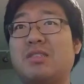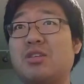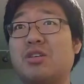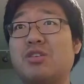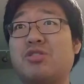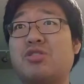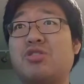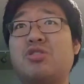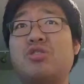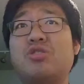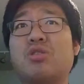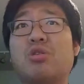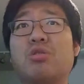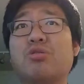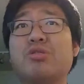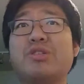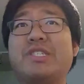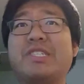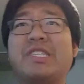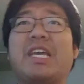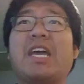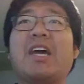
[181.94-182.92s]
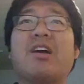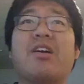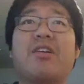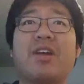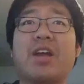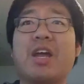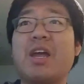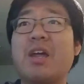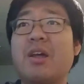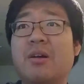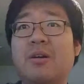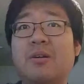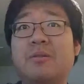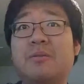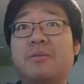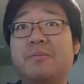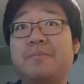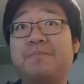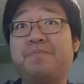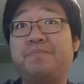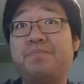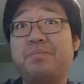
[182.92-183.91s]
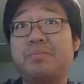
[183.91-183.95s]
just so scary.
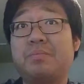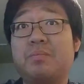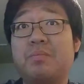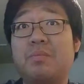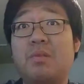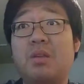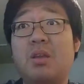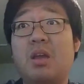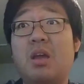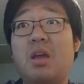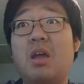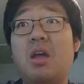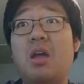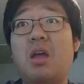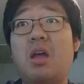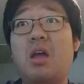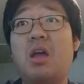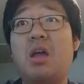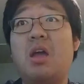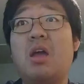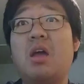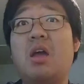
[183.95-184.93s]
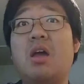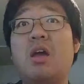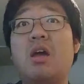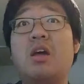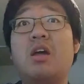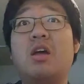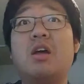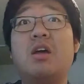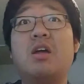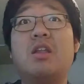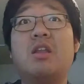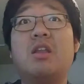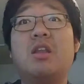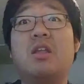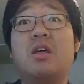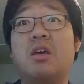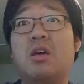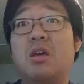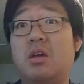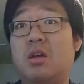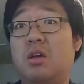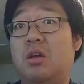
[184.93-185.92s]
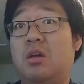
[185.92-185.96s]
And
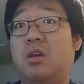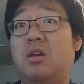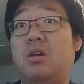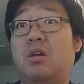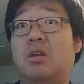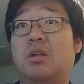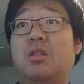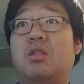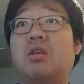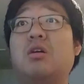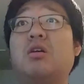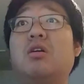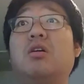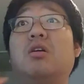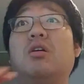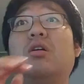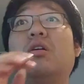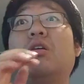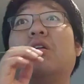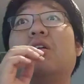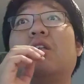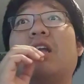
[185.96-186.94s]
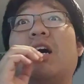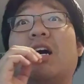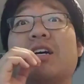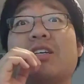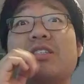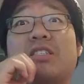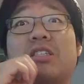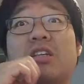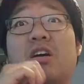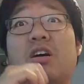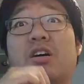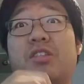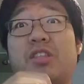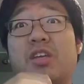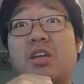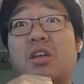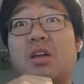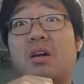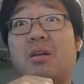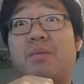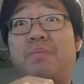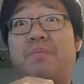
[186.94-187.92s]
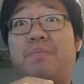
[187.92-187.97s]
the last card that
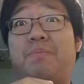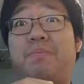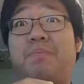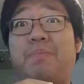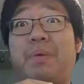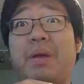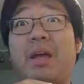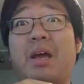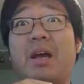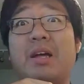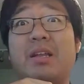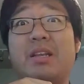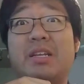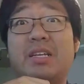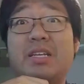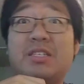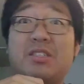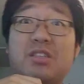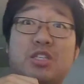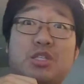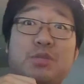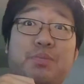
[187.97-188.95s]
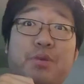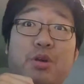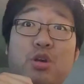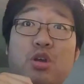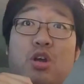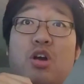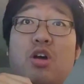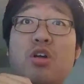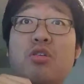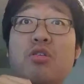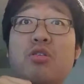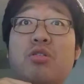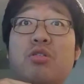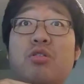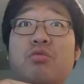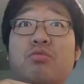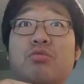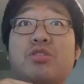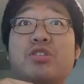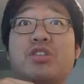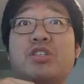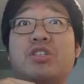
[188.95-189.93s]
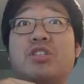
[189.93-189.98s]
got banned is a spell card,
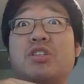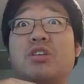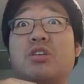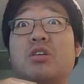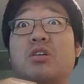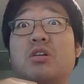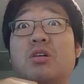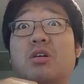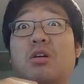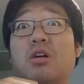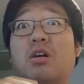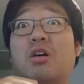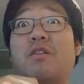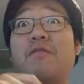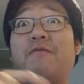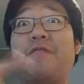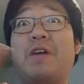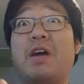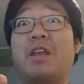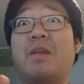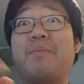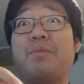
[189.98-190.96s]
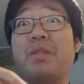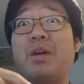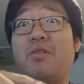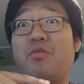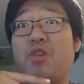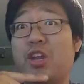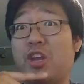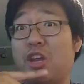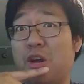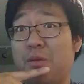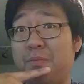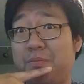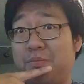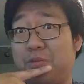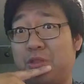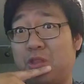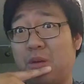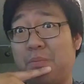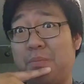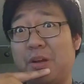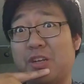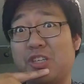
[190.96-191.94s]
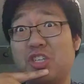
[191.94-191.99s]
which is the Phantom Knight rank up,
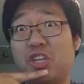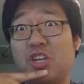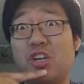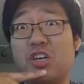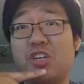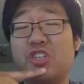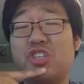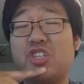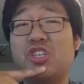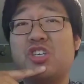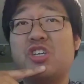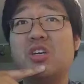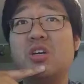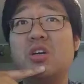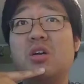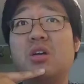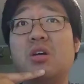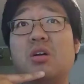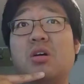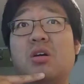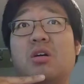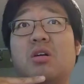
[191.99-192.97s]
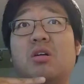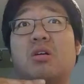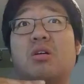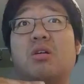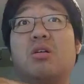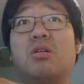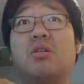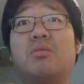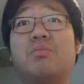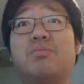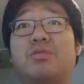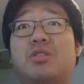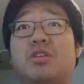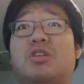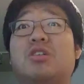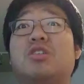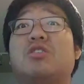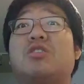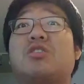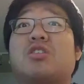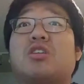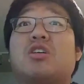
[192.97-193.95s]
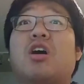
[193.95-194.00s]
the Magic Launch.
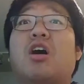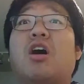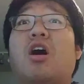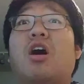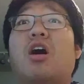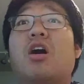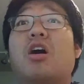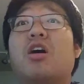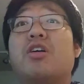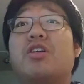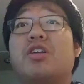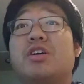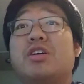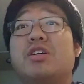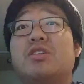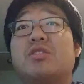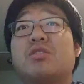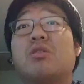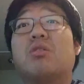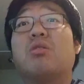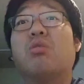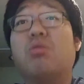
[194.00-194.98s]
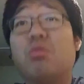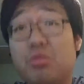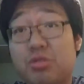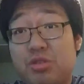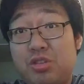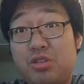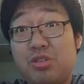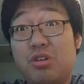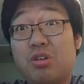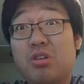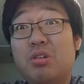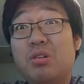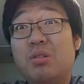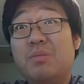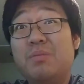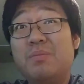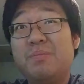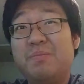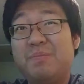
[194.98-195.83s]
This card is also